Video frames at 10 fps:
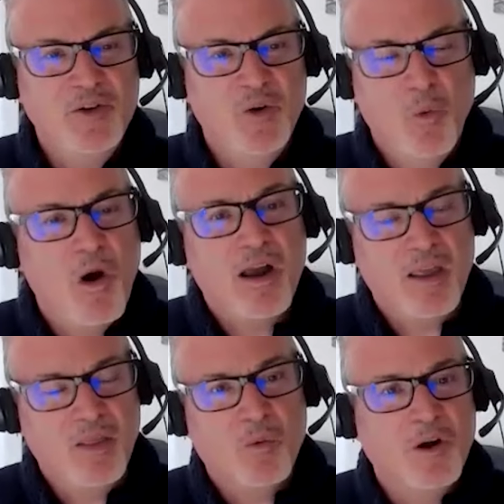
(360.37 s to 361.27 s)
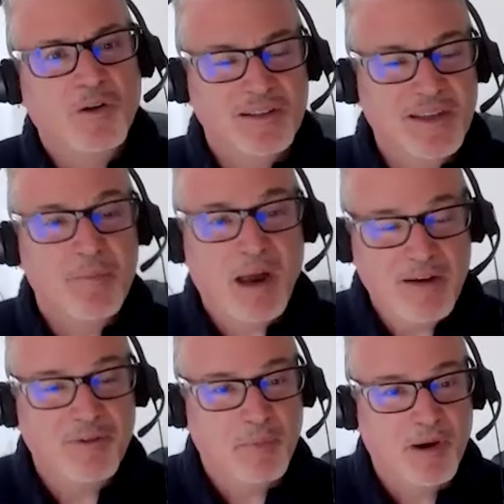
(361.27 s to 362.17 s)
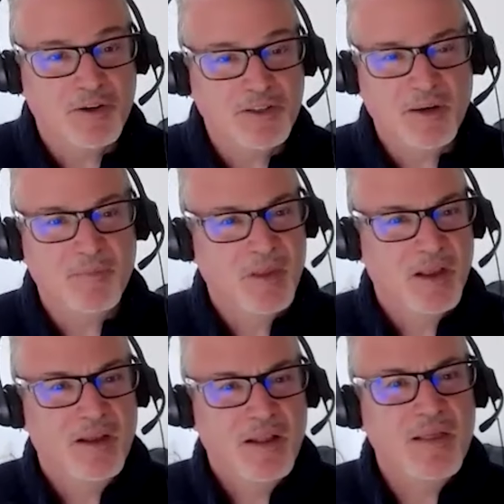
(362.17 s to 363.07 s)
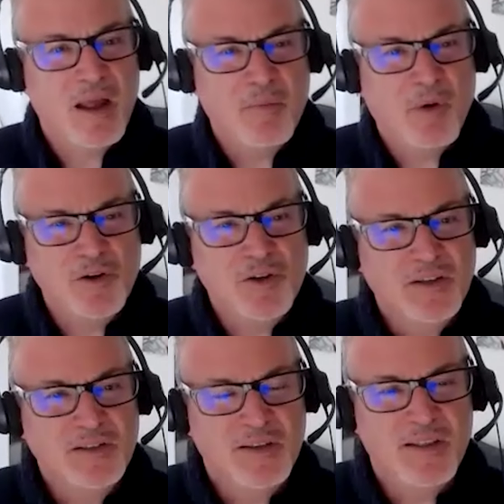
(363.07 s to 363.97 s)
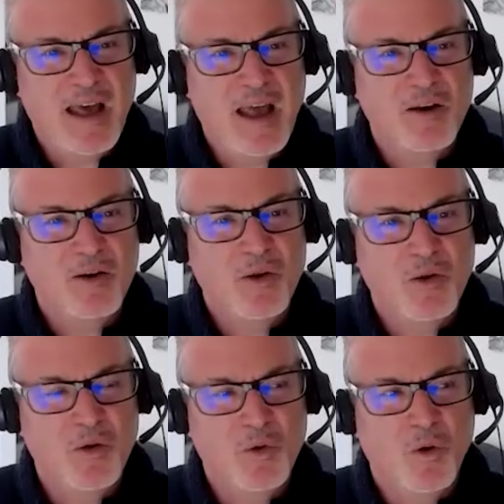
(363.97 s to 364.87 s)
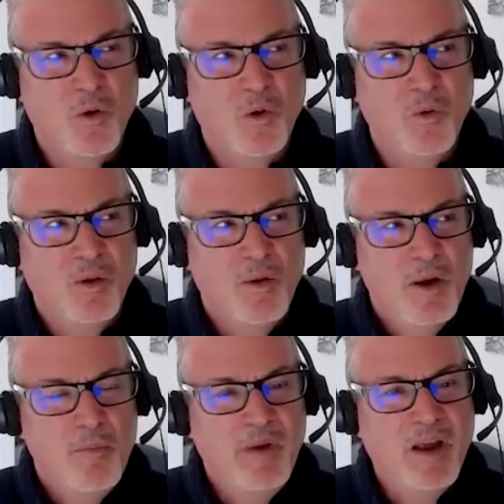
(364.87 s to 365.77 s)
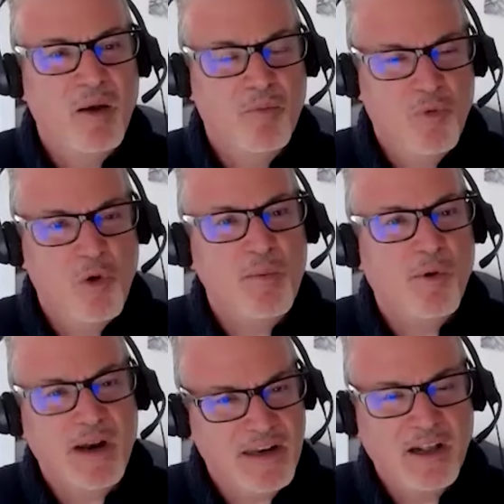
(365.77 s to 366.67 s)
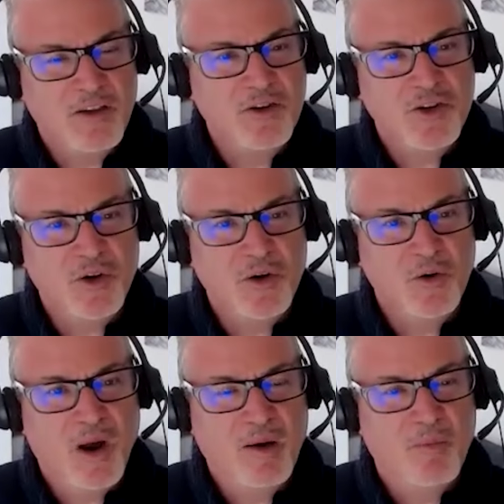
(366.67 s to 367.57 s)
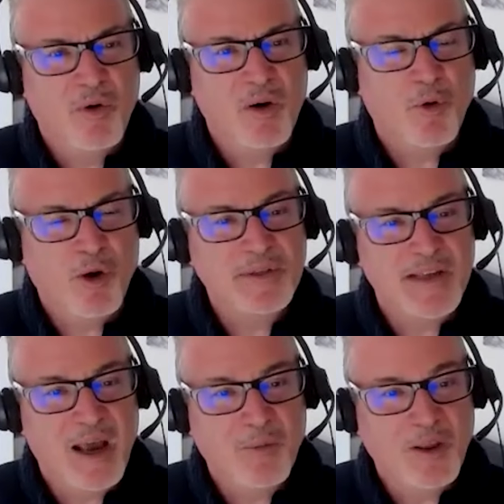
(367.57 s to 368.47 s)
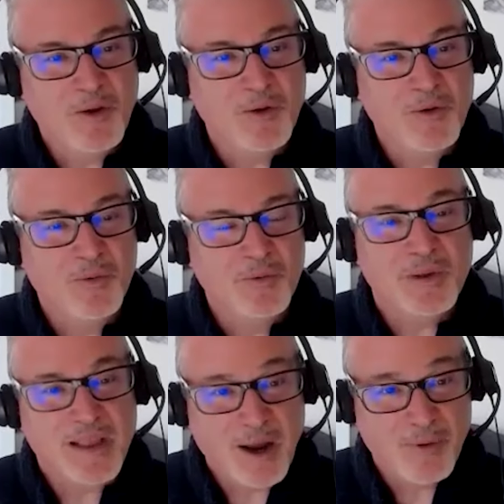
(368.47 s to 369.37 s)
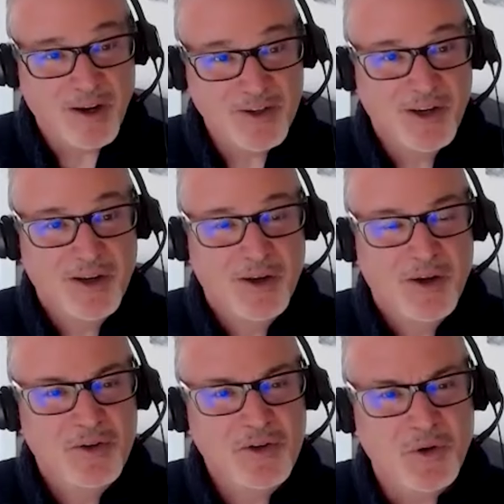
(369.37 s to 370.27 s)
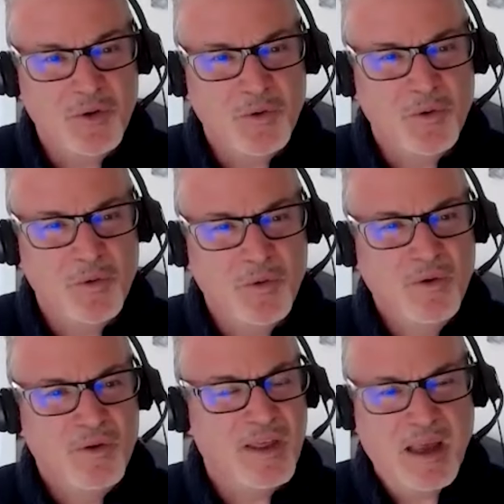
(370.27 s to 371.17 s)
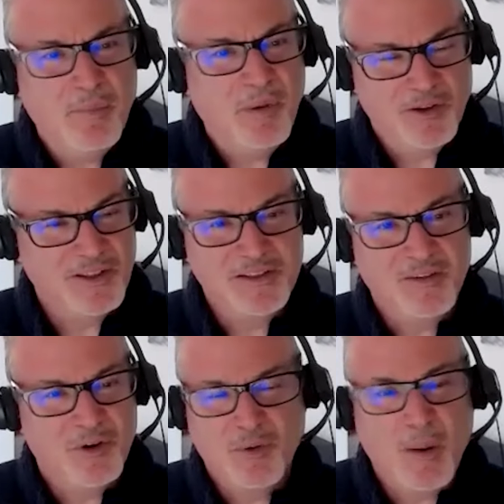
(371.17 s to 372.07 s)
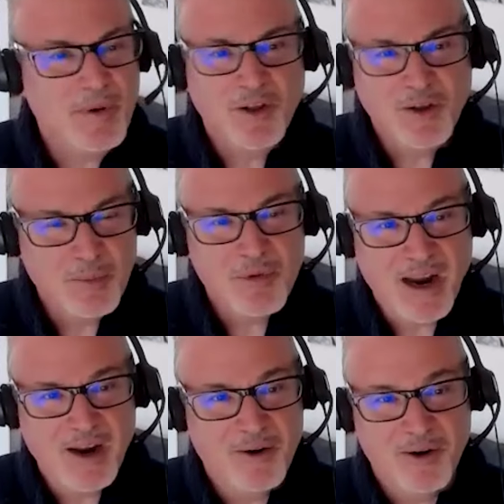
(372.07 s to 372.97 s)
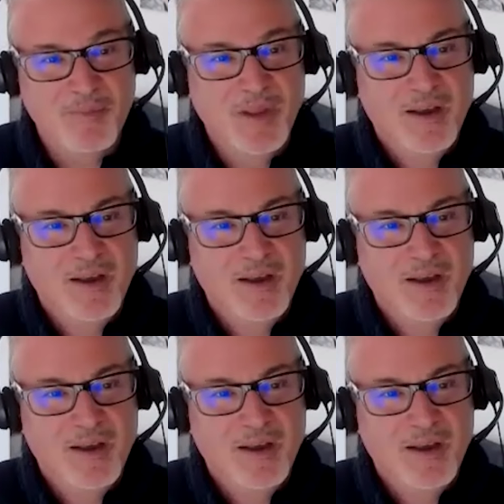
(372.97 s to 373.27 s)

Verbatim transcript: to walk in the world as a mindful person that emerges, that you'll become more and more addicted to and more upset when you relinquish to the impulses of your reptilian brain or,